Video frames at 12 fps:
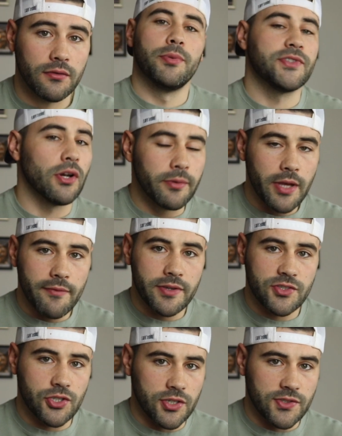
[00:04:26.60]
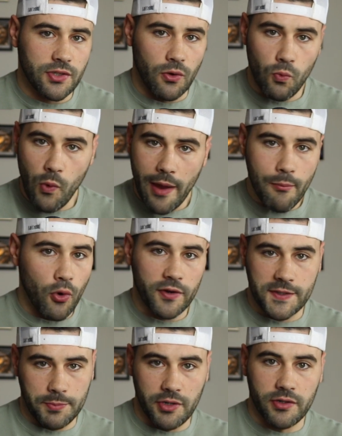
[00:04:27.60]
Beterbiev is just a way more
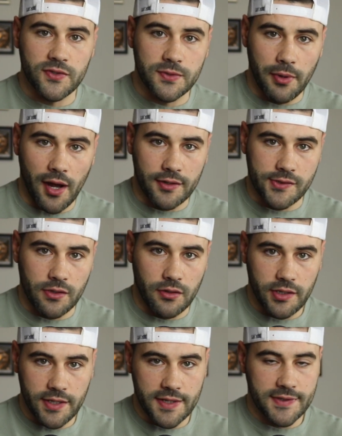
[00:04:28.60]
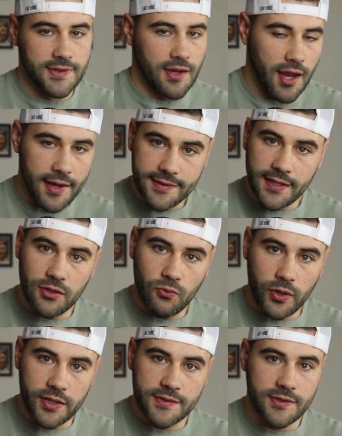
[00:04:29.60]
experienced boxer. He has 18
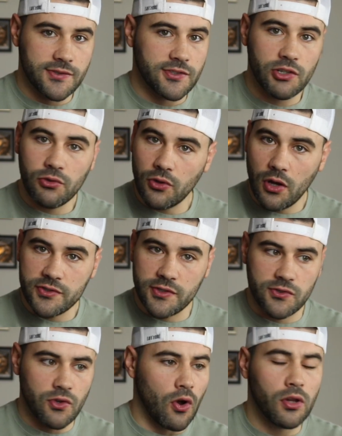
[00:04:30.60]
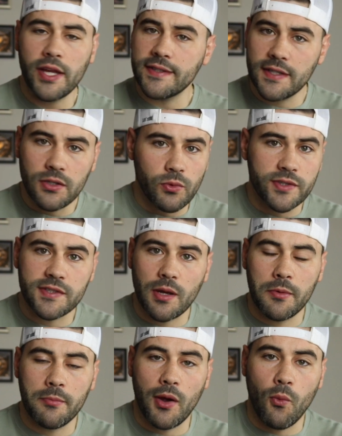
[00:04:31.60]
wins, 0 losses, all 18 wins
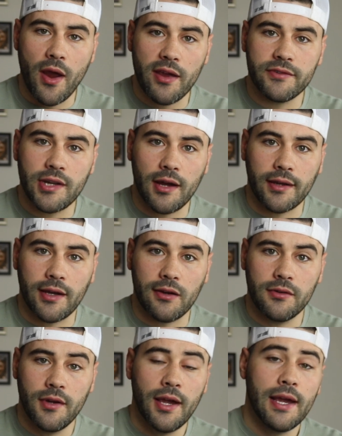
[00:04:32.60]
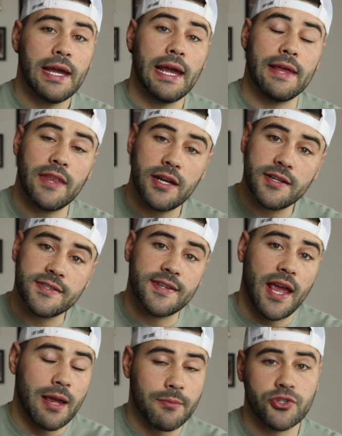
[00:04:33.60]
coming by way of knockout, and then in his
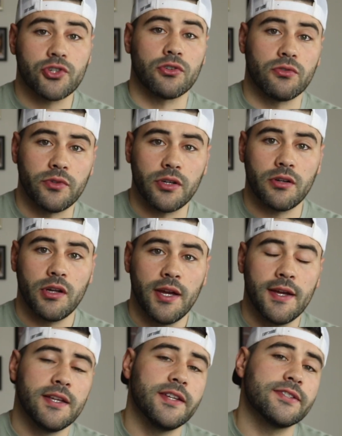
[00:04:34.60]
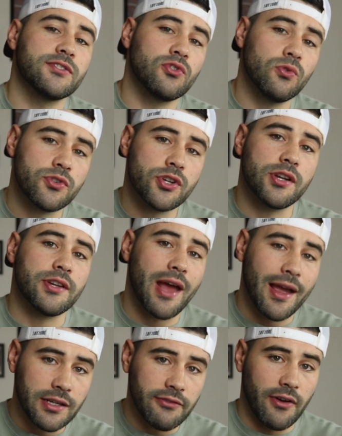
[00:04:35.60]
amateur career, he has
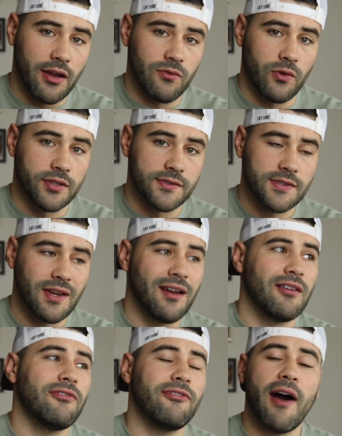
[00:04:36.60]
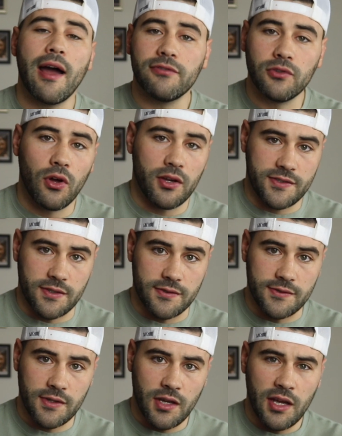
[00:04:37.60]
295 wins, 5
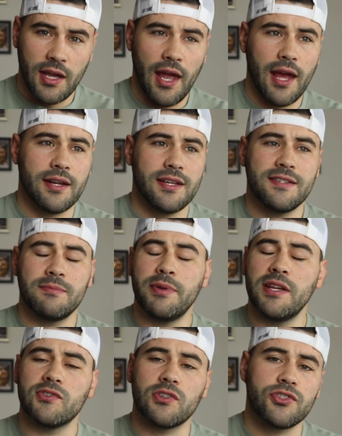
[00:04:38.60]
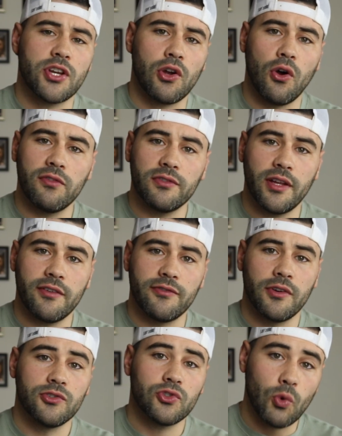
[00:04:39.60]
losses, and he's beat Sergey Kovalev
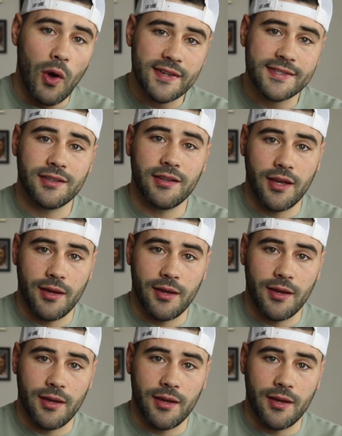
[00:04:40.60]
twice in the